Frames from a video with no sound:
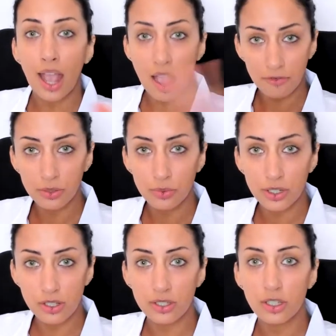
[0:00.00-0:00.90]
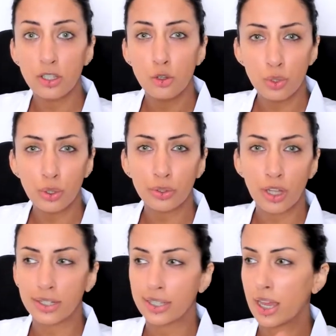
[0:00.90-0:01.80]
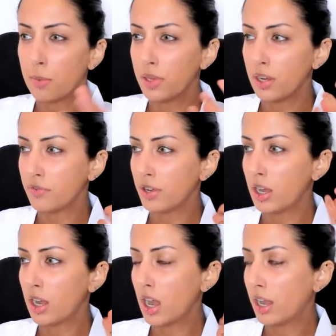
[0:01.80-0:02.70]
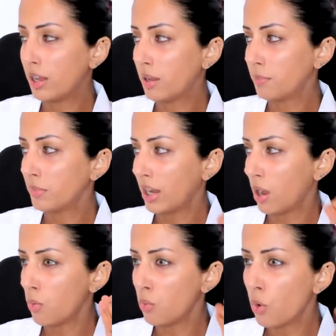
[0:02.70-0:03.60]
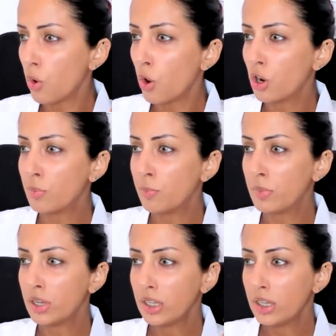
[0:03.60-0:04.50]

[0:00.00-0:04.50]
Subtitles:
Afterwards, you will start to get a bit of a like a warm